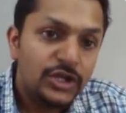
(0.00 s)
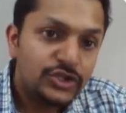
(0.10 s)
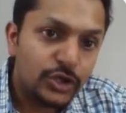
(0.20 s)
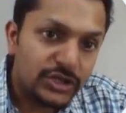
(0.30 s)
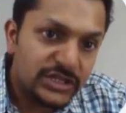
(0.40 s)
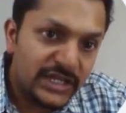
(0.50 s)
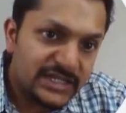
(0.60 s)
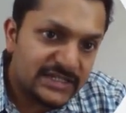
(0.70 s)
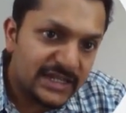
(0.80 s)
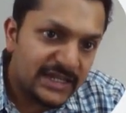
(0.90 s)
so
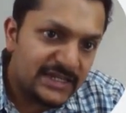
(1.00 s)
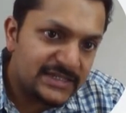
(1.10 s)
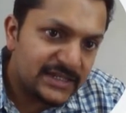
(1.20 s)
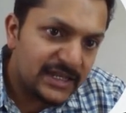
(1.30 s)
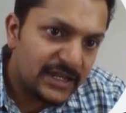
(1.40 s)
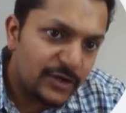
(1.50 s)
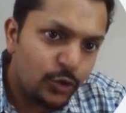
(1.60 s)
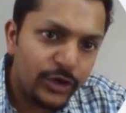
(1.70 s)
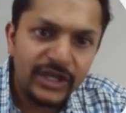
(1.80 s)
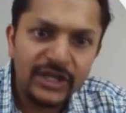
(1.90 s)
this is
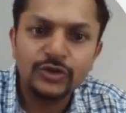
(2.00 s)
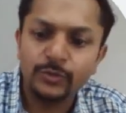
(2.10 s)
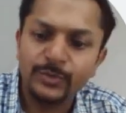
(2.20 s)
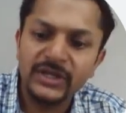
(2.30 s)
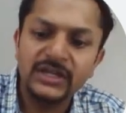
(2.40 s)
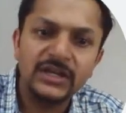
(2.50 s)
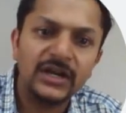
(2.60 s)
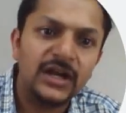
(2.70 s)
going to be